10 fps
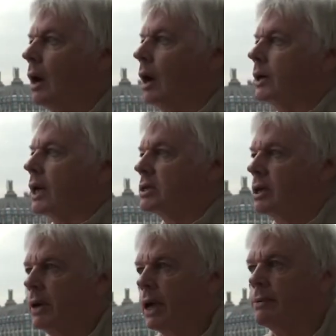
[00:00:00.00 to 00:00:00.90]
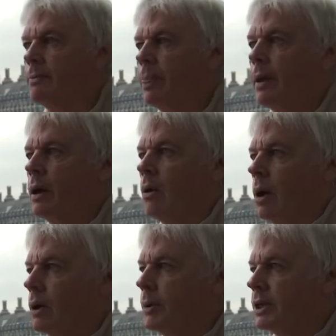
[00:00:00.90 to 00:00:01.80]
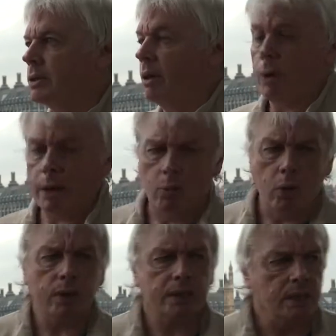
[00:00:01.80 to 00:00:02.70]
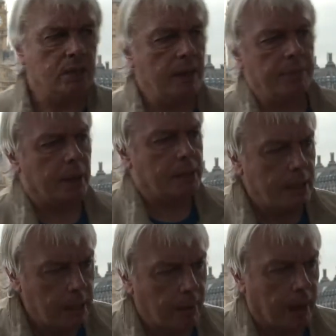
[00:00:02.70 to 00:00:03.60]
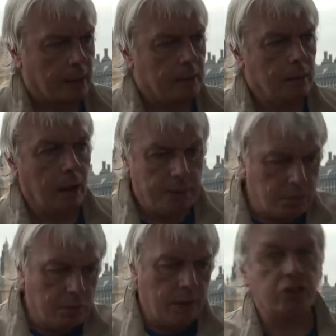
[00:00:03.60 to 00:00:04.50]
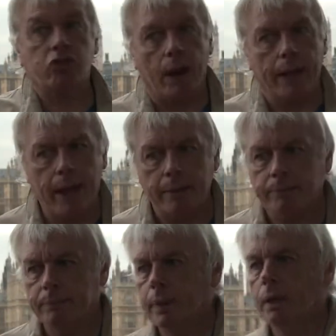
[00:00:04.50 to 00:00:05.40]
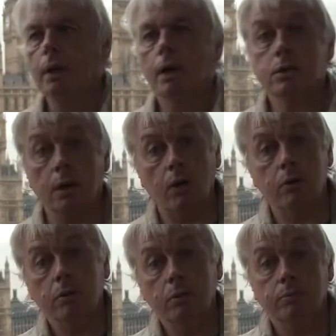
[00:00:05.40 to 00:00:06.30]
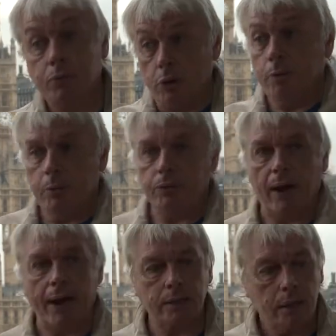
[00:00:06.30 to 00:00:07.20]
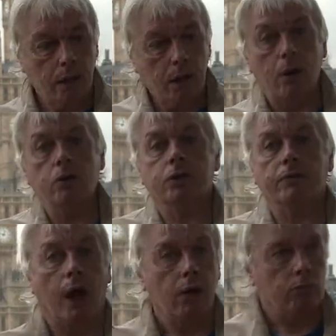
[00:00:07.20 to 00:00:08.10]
Okay, Syria, why do we do that? Well, it worked in Libya, didn't it, mate? I mean, let's try it again. So, provable fact, loads of the